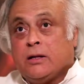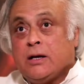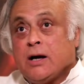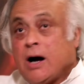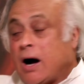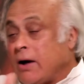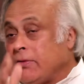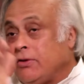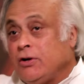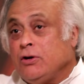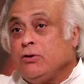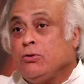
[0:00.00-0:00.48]
The
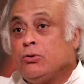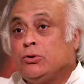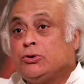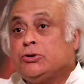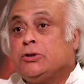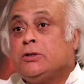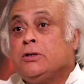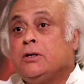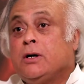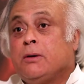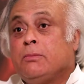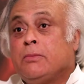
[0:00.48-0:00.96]
other
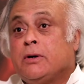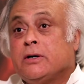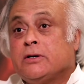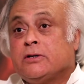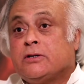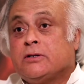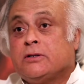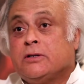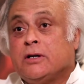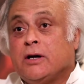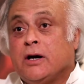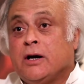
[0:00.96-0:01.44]
notion
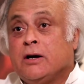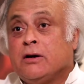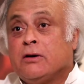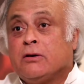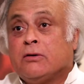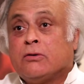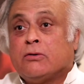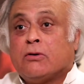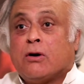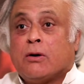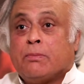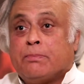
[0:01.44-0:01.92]
amongst the
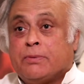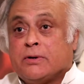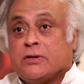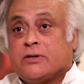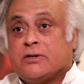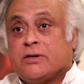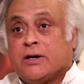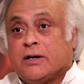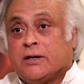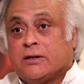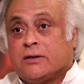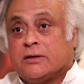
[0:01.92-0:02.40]
Indian corporate
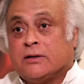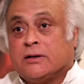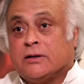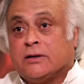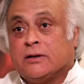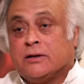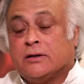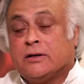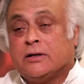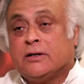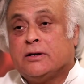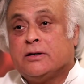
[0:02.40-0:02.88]
sector
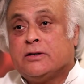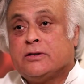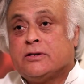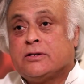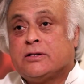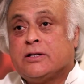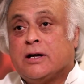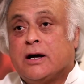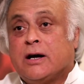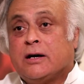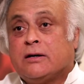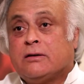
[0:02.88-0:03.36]

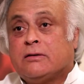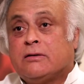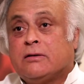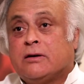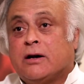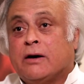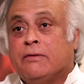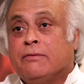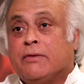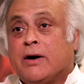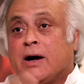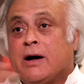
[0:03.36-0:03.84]
is that
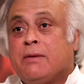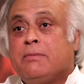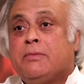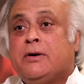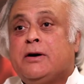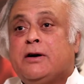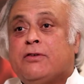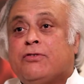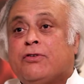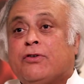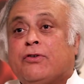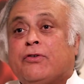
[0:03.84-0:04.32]

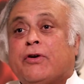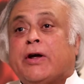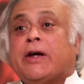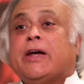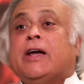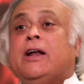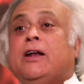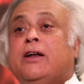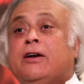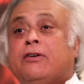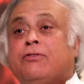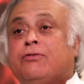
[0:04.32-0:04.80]
environment is a
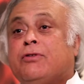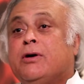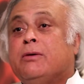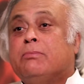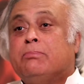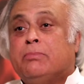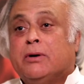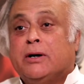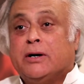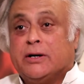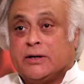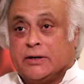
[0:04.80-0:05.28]
regulatory
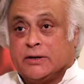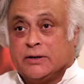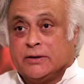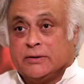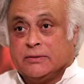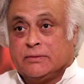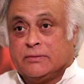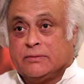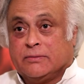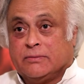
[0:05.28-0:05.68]
burden.